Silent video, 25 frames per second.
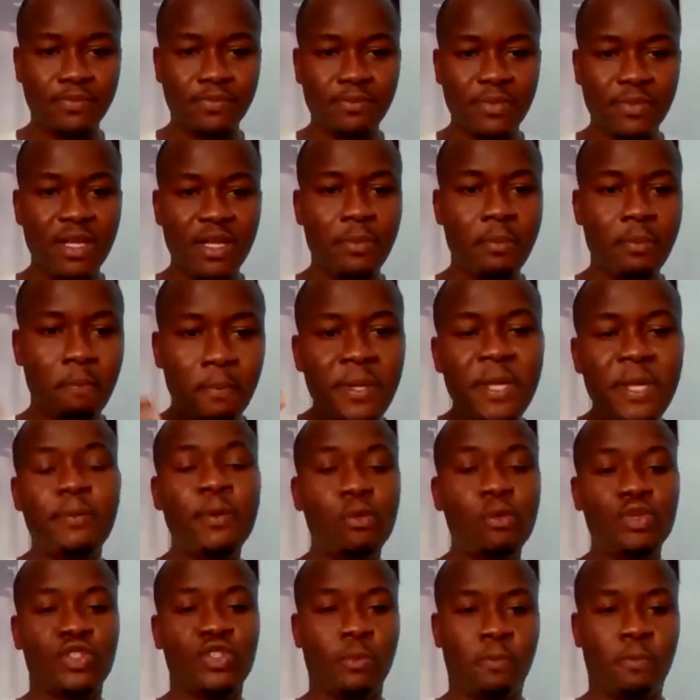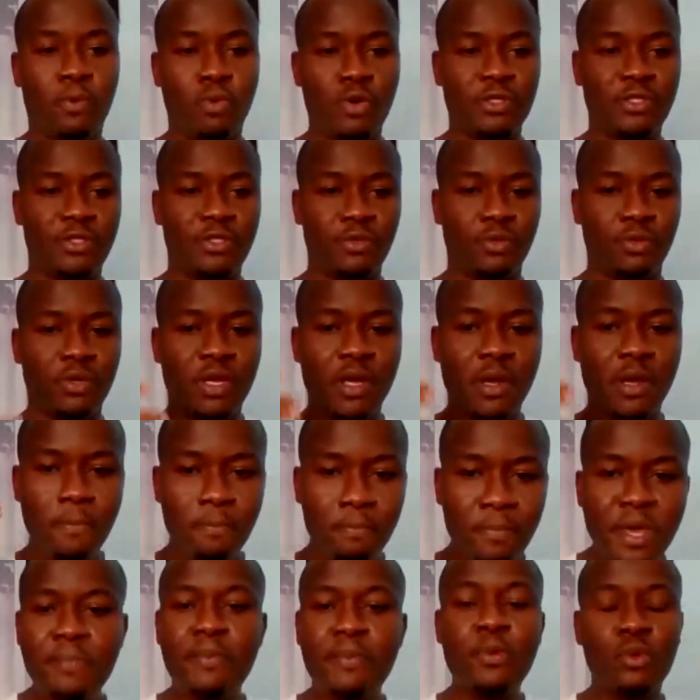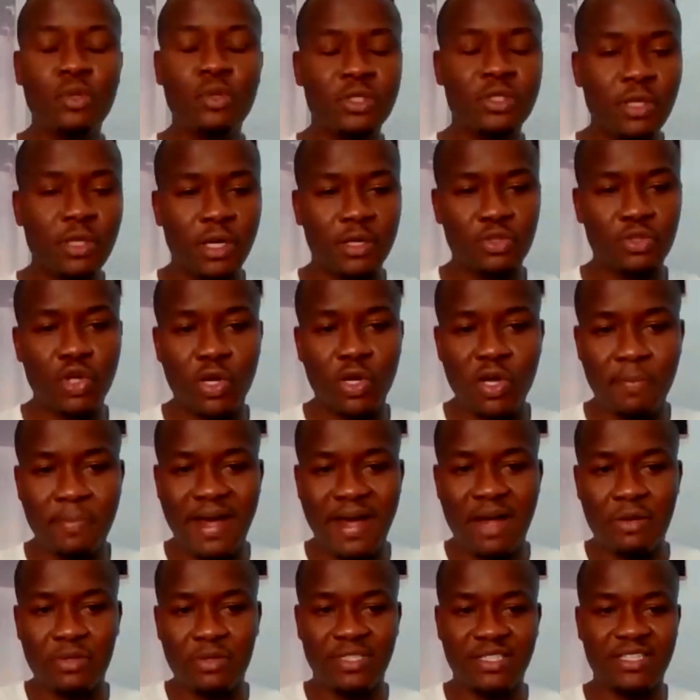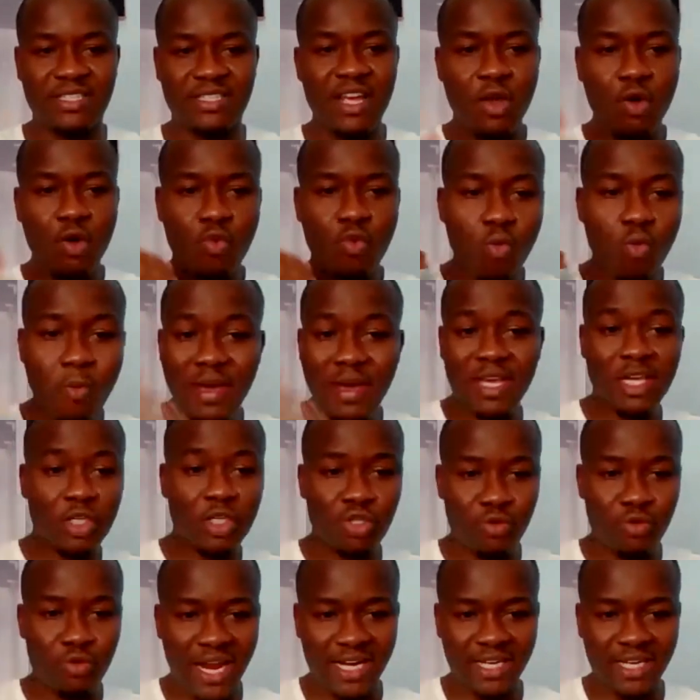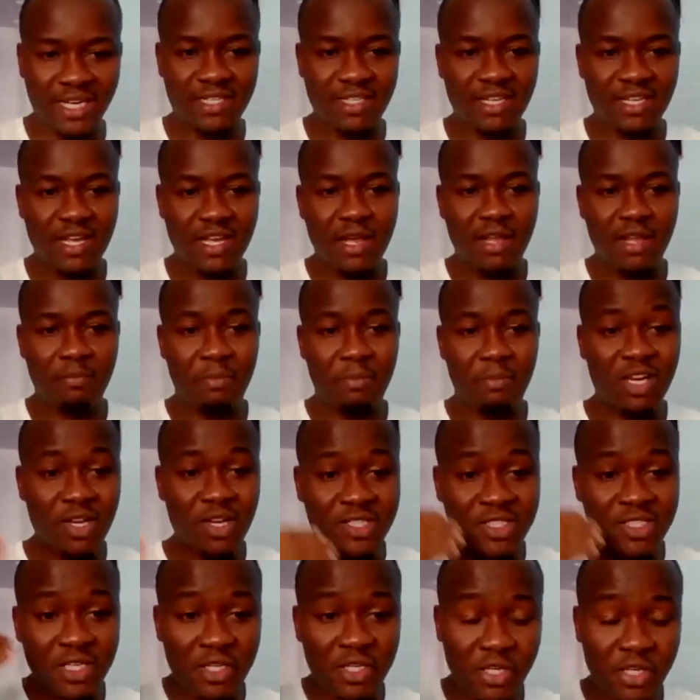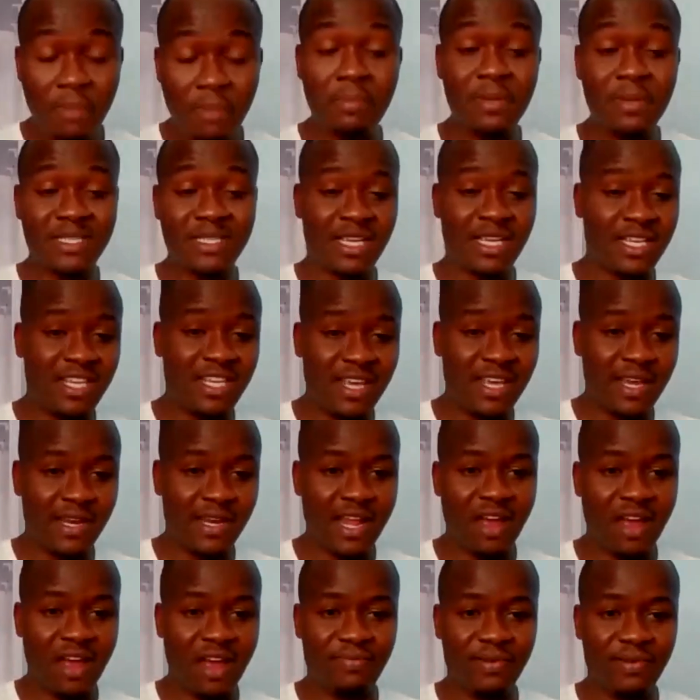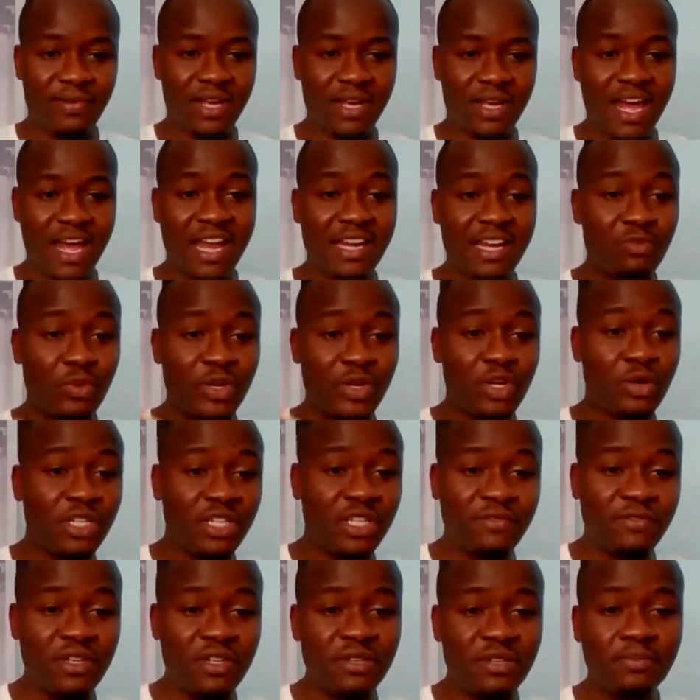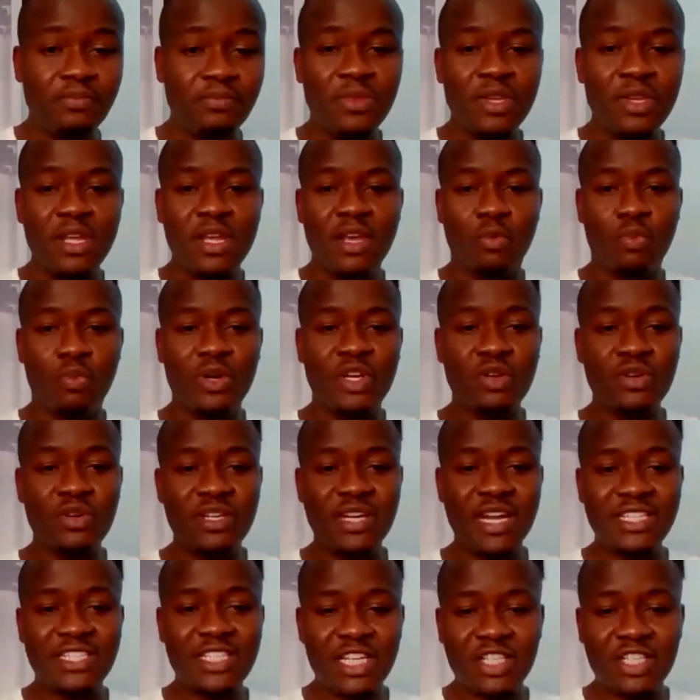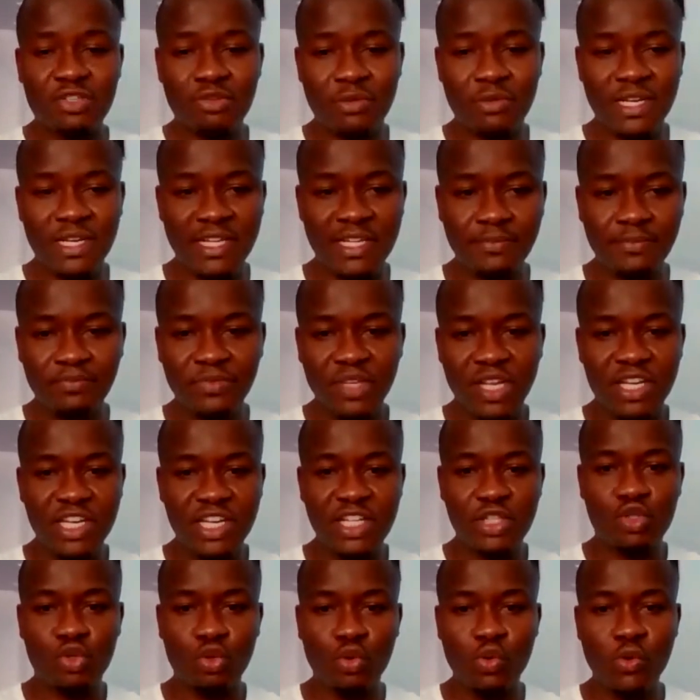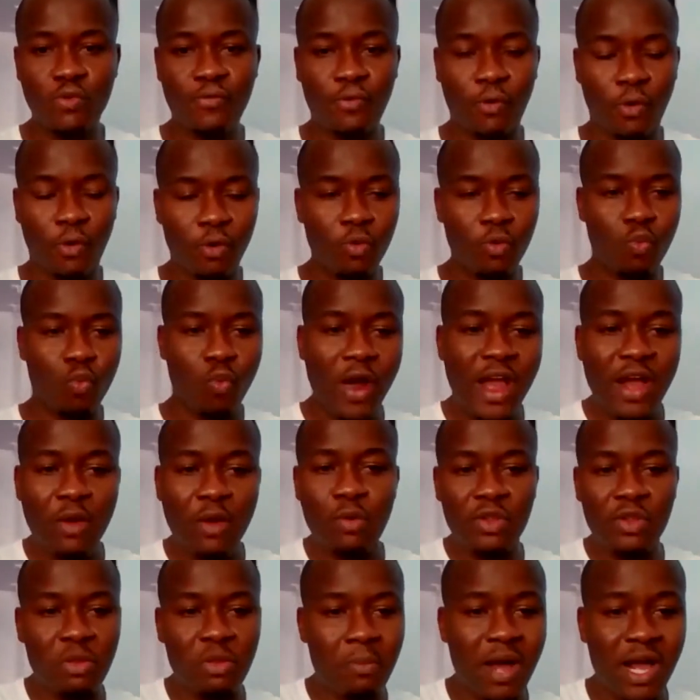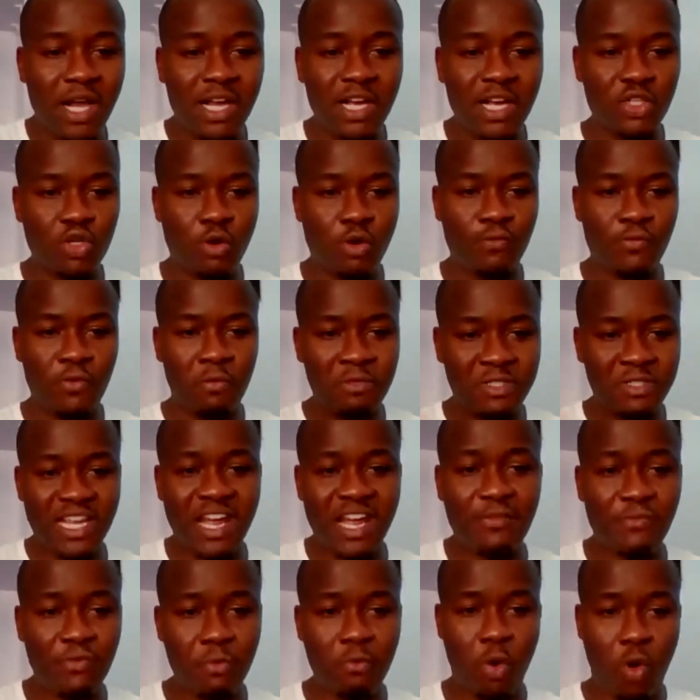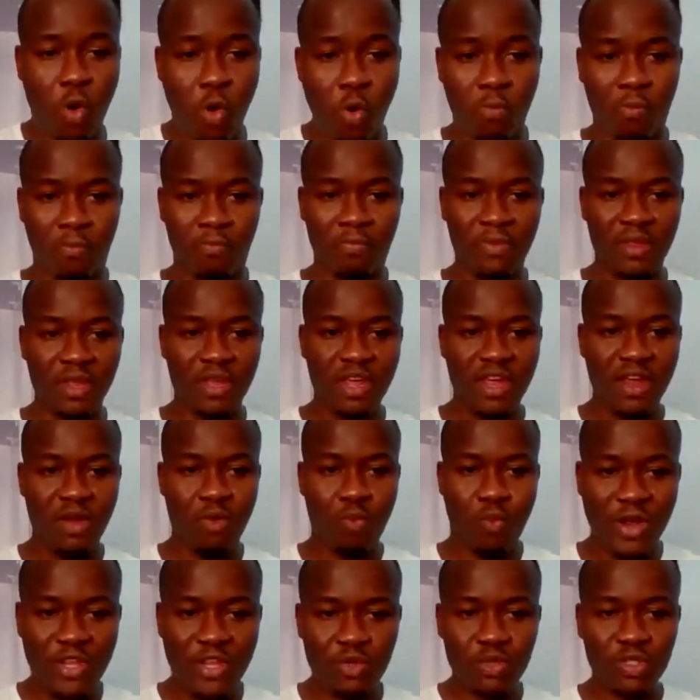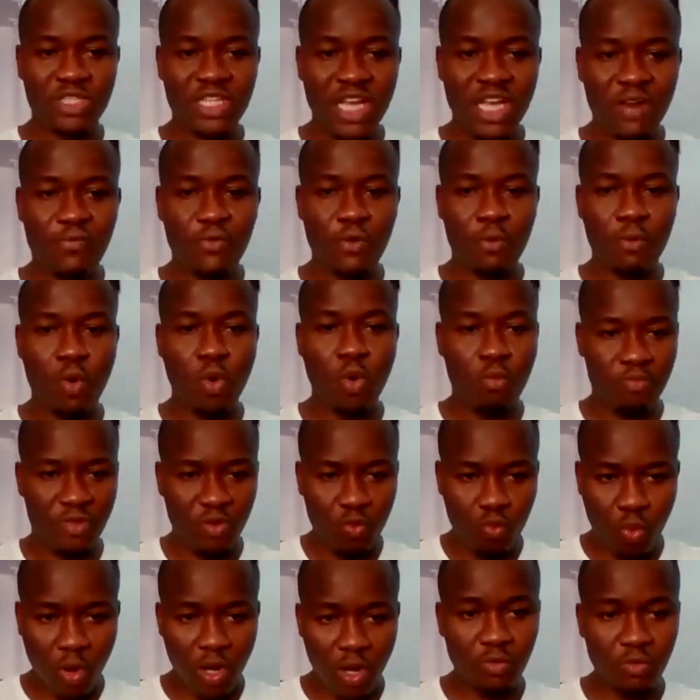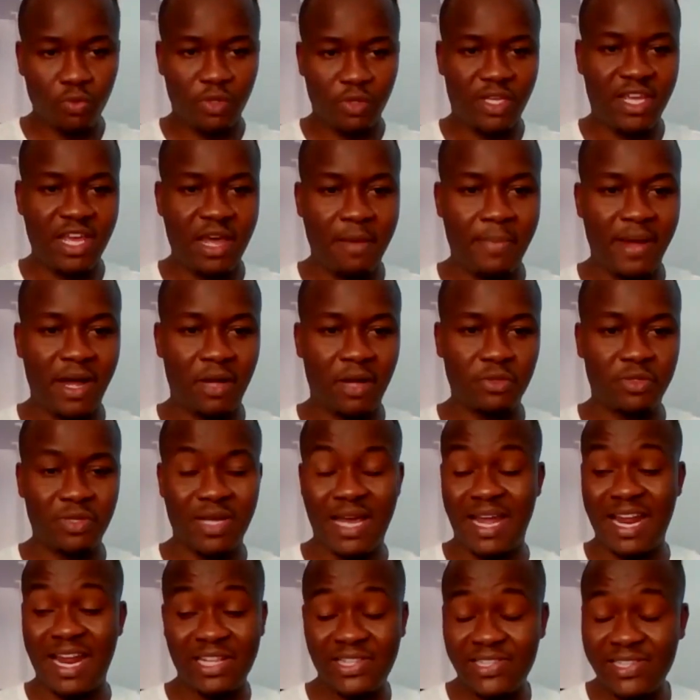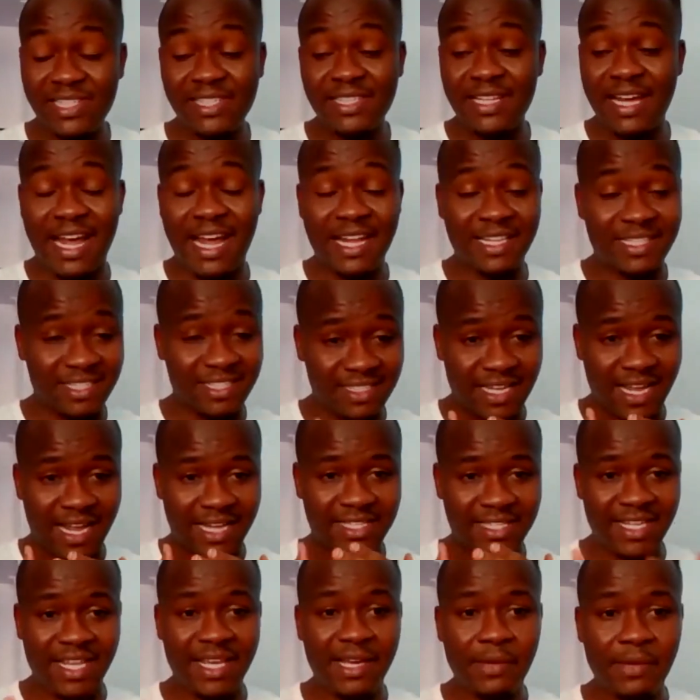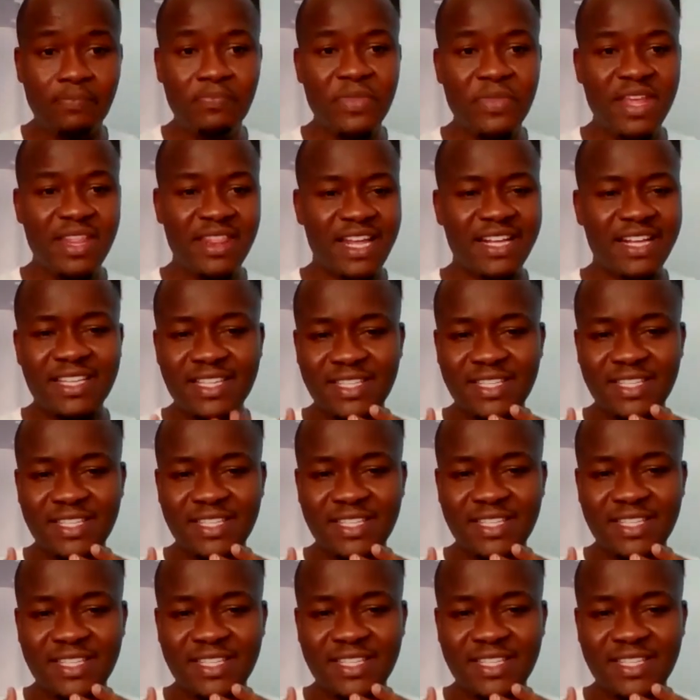People will support you. People will talk about it. We'll make a trend because the numbers are here in Africa, and we don't necessarily need to look for where will the market come from. Start from home. When you start from home, the world will hear about you. And I think that is